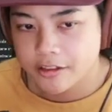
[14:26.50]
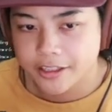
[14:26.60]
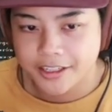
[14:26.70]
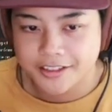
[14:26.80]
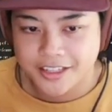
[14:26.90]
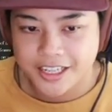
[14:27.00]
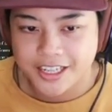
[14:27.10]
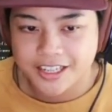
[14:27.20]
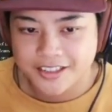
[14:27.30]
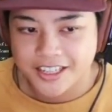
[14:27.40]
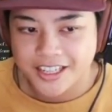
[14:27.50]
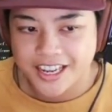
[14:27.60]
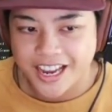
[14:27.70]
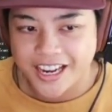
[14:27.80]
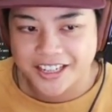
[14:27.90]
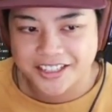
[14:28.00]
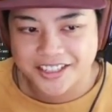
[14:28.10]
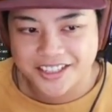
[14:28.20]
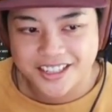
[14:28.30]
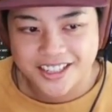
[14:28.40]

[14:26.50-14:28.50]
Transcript: TCH,